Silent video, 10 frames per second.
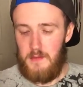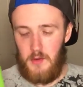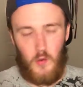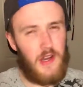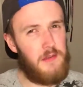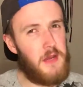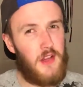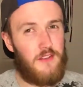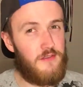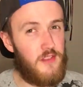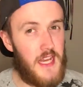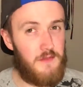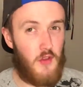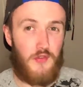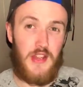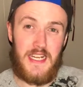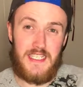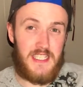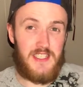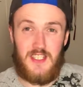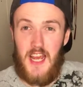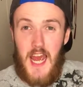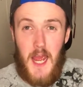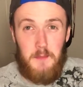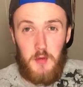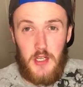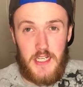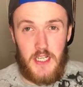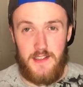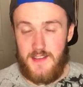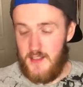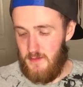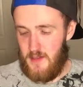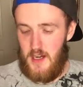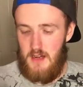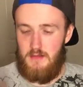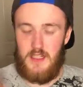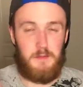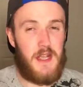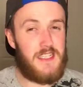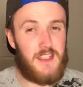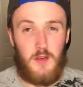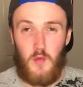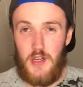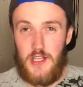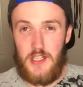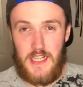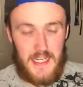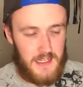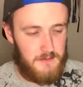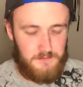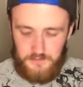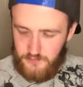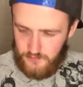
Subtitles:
but watermelon flavored things is pretty good sometimes. It depends on where you get it,